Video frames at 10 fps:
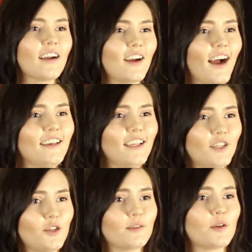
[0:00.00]
God
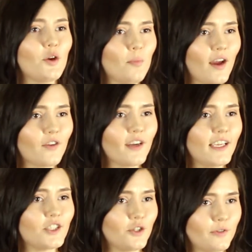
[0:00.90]
can use whomever
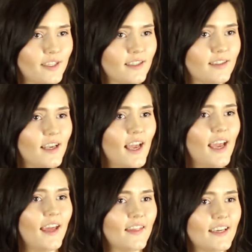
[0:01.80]
He chooses,
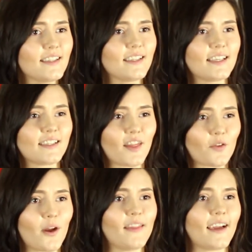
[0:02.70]
and this is the
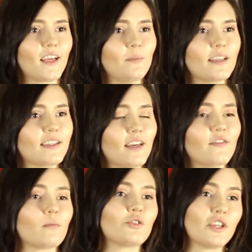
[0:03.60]
thread that can be seen
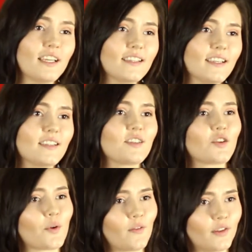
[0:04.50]
from Genesis
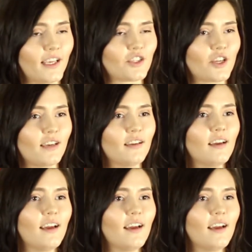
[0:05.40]
to Revelation.